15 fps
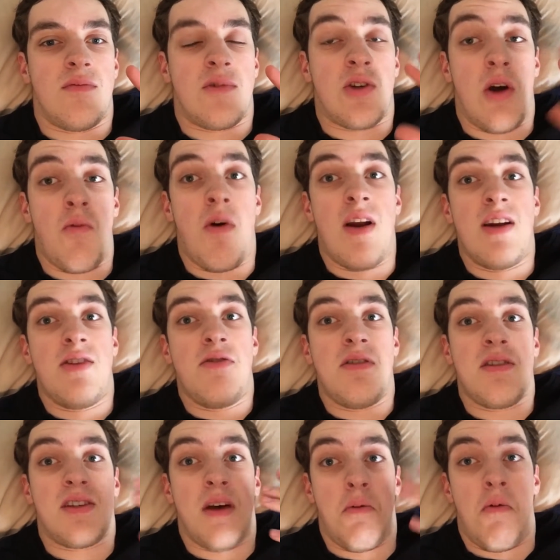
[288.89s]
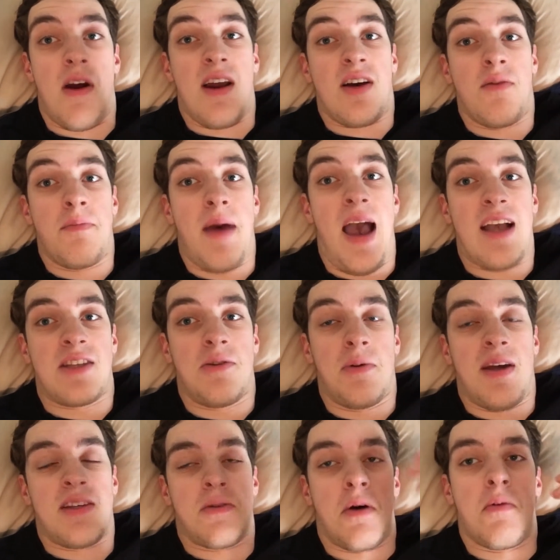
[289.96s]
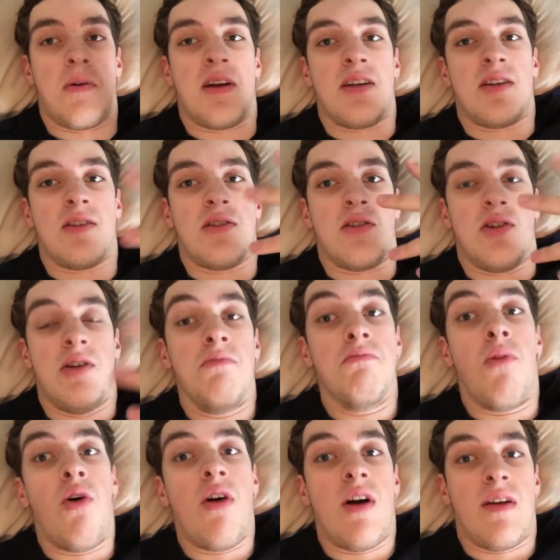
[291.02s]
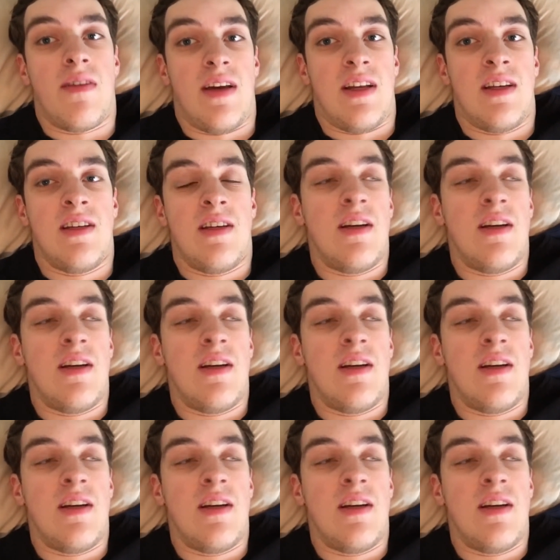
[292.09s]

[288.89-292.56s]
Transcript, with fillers: so I want to do. So I want to go back to it. So I want to do more of it